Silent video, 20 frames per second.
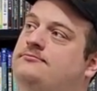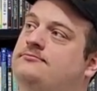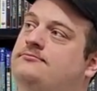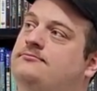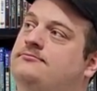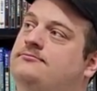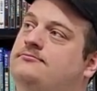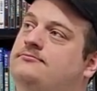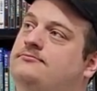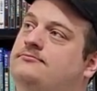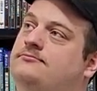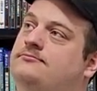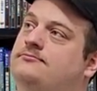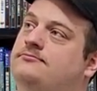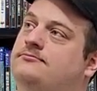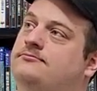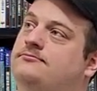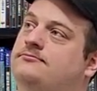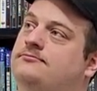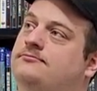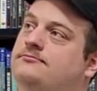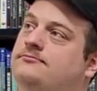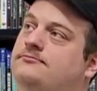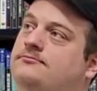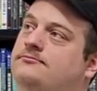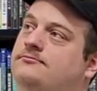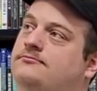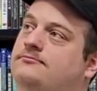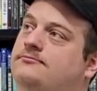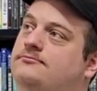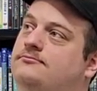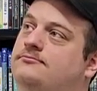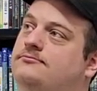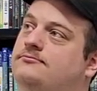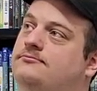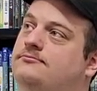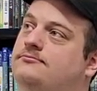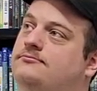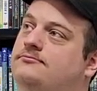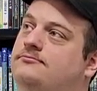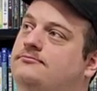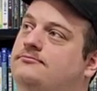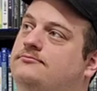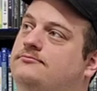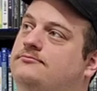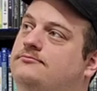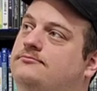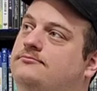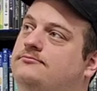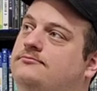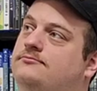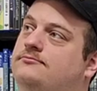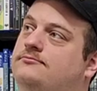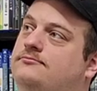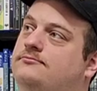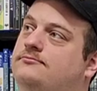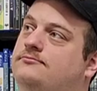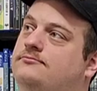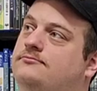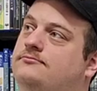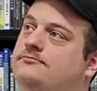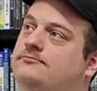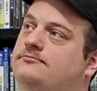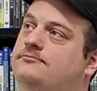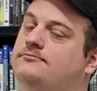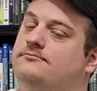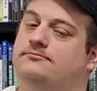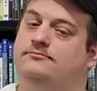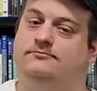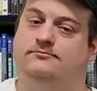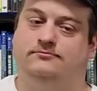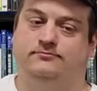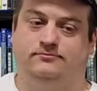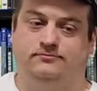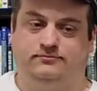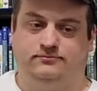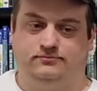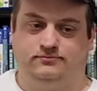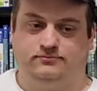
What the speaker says: No words are spoken by the person on screen.